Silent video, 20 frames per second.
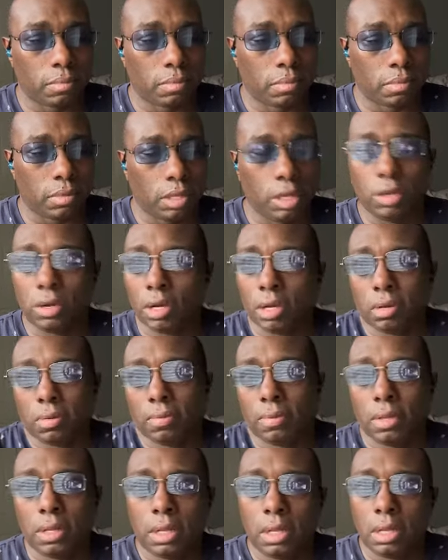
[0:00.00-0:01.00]
you know,
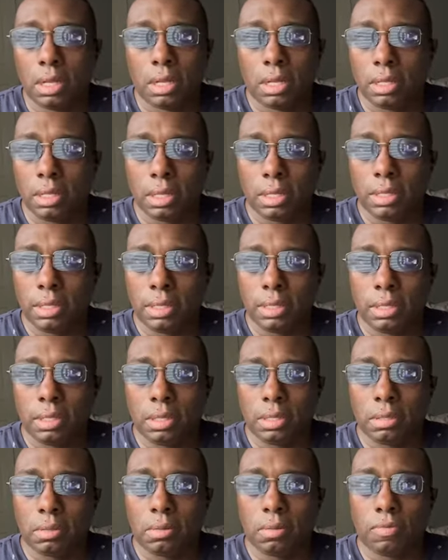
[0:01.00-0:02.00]

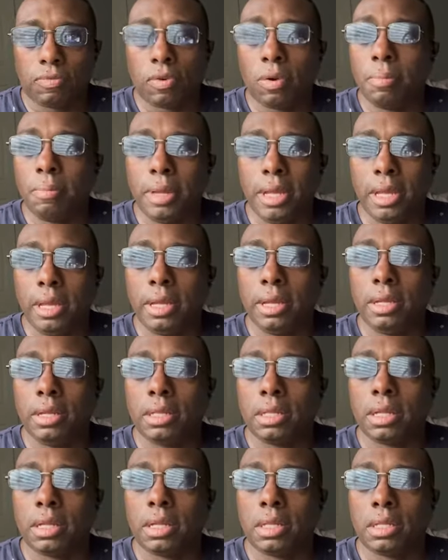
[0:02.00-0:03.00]
for
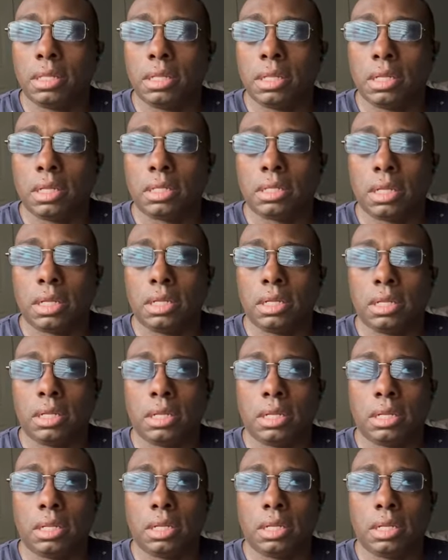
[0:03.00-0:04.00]
me,
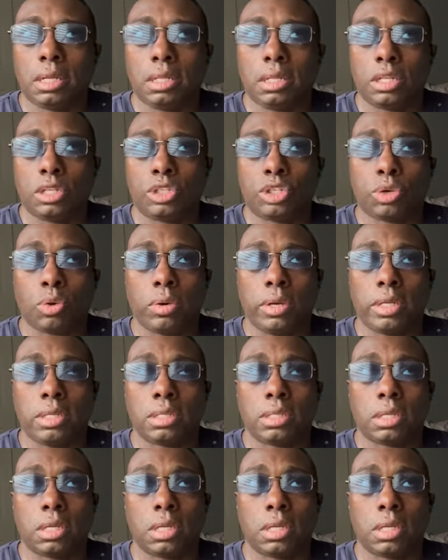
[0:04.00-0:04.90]
the choice